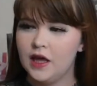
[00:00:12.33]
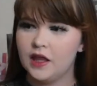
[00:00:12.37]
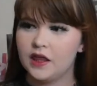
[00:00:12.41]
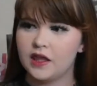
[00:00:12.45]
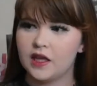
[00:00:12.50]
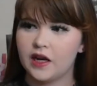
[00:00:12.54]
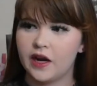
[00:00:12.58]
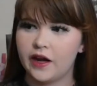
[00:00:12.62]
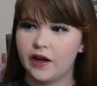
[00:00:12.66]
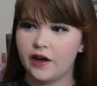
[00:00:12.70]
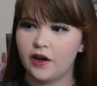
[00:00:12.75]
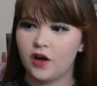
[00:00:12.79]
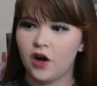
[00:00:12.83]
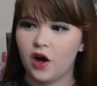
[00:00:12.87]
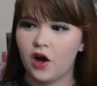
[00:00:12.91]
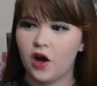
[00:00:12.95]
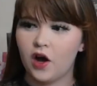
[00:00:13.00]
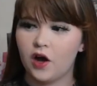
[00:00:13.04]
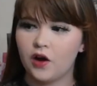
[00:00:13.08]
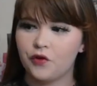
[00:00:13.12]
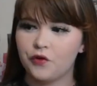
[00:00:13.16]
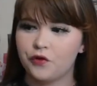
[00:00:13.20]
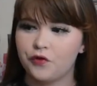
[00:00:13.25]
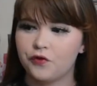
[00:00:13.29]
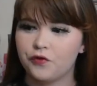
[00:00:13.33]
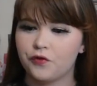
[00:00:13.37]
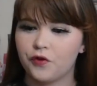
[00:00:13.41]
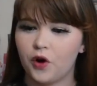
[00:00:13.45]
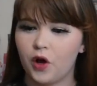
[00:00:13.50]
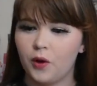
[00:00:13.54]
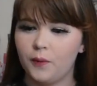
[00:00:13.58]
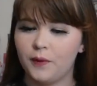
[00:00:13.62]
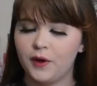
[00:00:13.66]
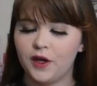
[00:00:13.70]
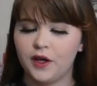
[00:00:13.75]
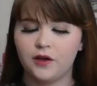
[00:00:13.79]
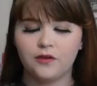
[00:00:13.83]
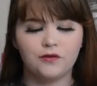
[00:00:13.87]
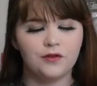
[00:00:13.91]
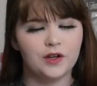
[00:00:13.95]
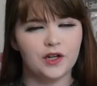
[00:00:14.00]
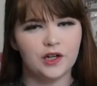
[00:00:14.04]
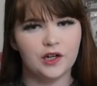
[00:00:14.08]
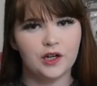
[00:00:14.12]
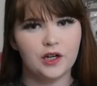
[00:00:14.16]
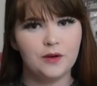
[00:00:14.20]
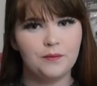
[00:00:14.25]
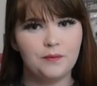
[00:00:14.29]
that I got from a
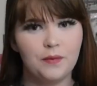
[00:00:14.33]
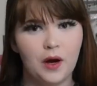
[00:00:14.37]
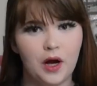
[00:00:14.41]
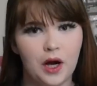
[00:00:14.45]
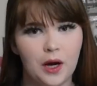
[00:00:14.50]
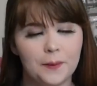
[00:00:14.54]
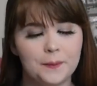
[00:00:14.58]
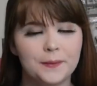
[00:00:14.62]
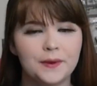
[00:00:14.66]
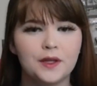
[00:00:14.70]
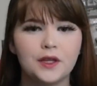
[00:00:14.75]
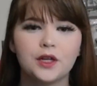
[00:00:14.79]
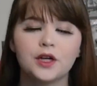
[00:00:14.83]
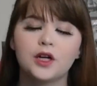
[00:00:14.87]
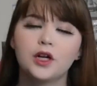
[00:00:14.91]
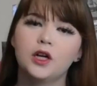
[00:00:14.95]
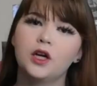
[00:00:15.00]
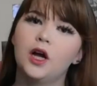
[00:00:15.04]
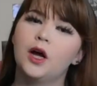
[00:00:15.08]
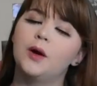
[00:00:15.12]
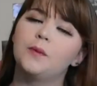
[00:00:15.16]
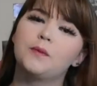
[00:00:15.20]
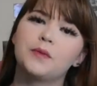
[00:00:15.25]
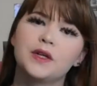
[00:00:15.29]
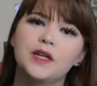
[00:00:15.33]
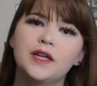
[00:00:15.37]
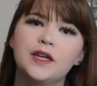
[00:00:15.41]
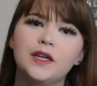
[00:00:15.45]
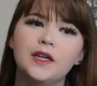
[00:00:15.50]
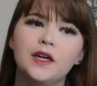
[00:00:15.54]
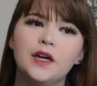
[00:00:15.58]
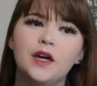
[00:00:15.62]
very popular company